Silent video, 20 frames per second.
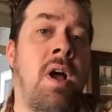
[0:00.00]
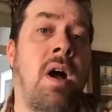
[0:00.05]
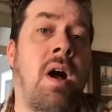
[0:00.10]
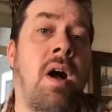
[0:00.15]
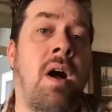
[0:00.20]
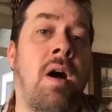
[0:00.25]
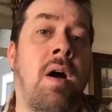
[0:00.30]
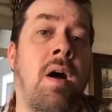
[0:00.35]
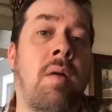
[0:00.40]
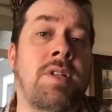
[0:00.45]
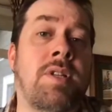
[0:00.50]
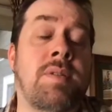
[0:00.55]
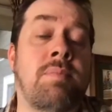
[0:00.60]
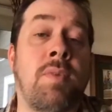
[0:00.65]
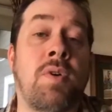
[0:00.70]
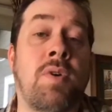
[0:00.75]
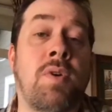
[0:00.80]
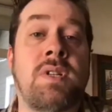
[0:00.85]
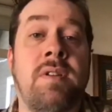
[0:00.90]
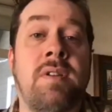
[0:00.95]
Um, it's
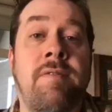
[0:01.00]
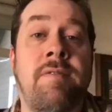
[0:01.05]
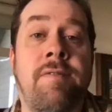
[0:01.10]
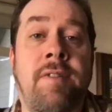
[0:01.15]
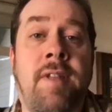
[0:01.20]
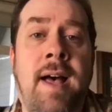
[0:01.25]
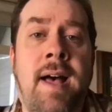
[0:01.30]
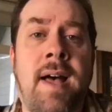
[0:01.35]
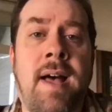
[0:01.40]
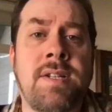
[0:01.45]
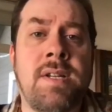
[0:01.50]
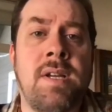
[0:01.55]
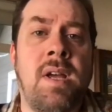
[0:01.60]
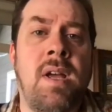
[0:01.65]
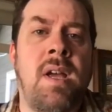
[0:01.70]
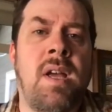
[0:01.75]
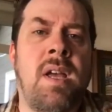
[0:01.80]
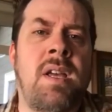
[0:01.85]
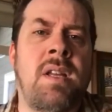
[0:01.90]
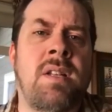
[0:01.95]
mostly flat.
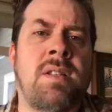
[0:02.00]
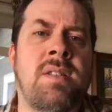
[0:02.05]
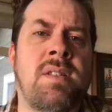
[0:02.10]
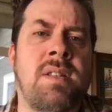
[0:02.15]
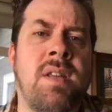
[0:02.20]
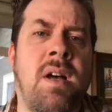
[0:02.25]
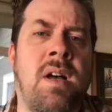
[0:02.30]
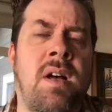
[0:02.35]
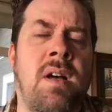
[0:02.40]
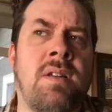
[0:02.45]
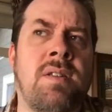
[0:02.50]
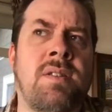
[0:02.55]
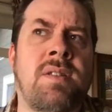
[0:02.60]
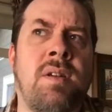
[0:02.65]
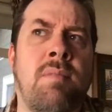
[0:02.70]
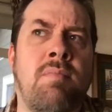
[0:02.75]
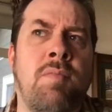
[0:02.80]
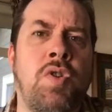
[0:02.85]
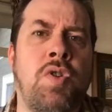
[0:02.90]
It's uh, some